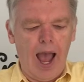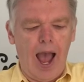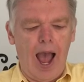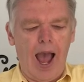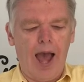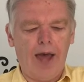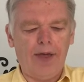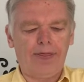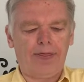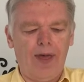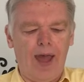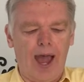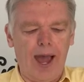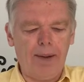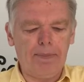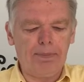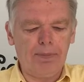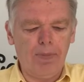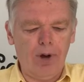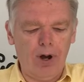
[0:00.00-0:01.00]
At
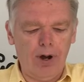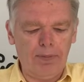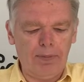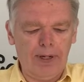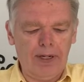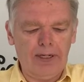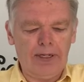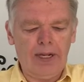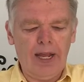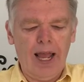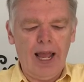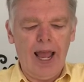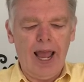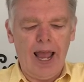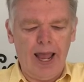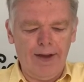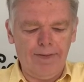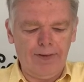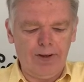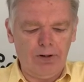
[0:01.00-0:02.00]
that moment,
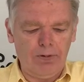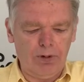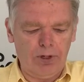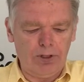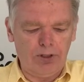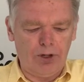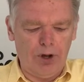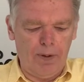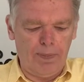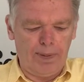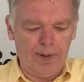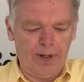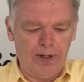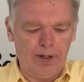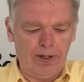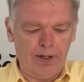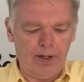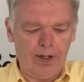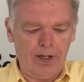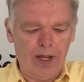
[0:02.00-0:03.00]
heaven was
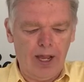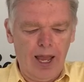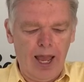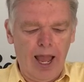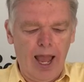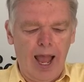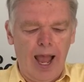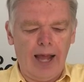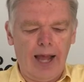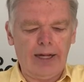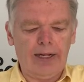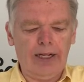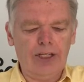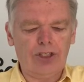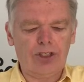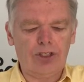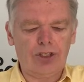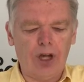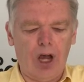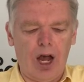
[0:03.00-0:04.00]
opened, and he
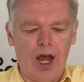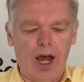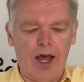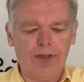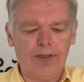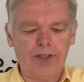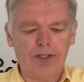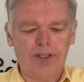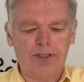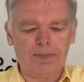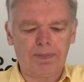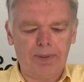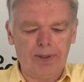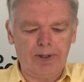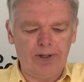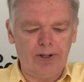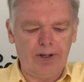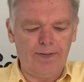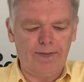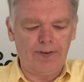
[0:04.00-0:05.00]
saw the
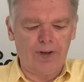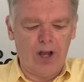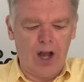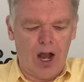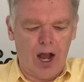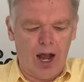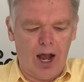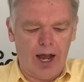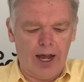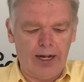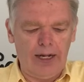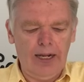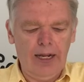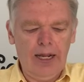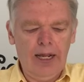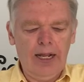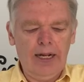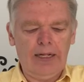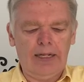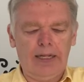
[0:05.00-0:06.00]
Spirit of God
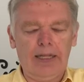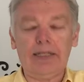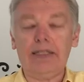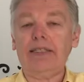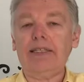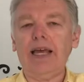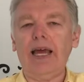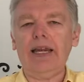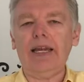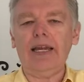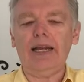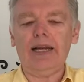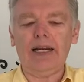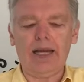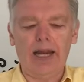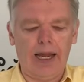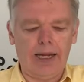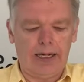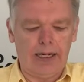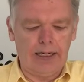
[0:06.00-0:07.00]
descending
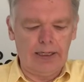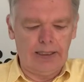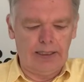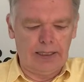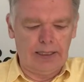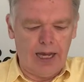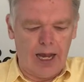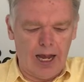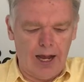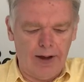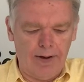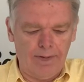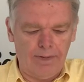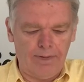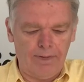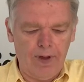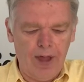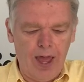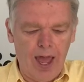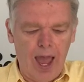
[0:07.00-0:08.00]
like a
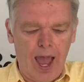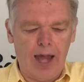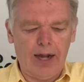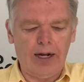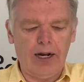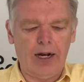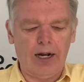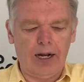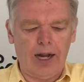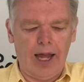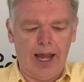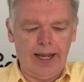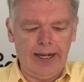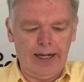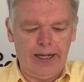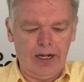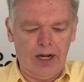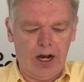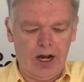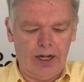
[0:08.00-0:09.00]
dove and
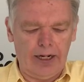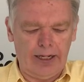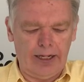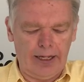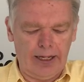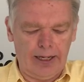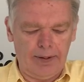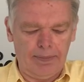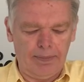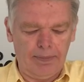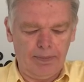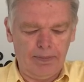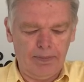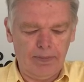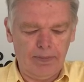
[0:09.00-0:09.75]
alighting on him.